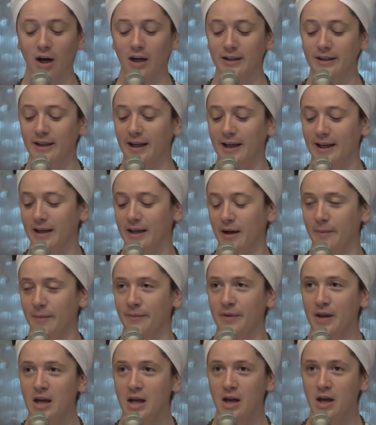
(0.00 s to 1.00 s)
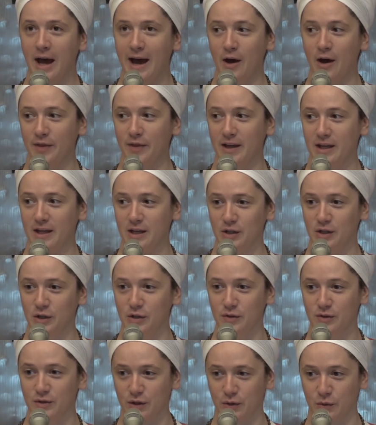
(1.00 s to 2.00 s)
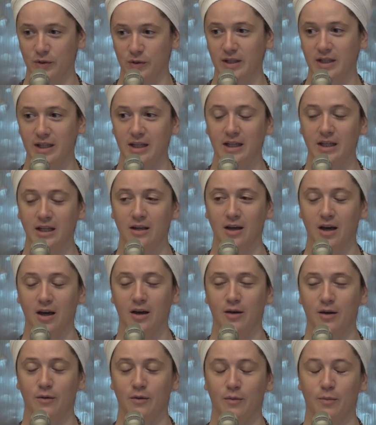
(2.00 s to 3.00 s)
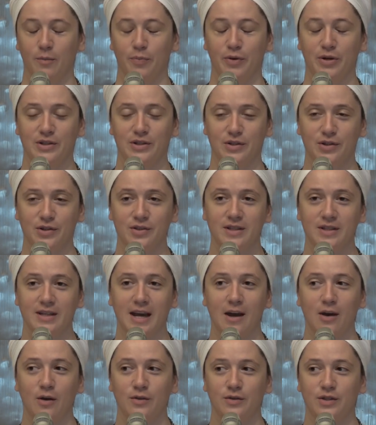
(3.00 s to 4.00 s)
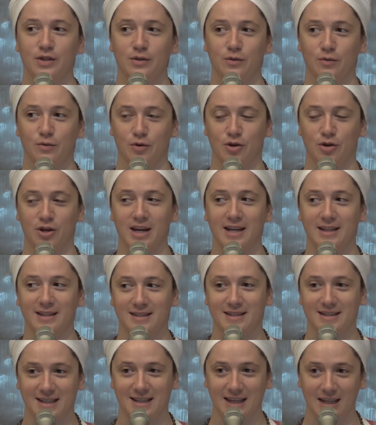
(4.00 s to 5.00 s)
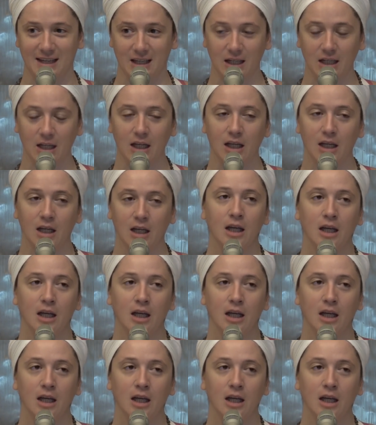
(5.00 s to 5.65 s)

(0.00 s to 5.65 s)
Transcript: on like how they can use 3D printers now to create skin.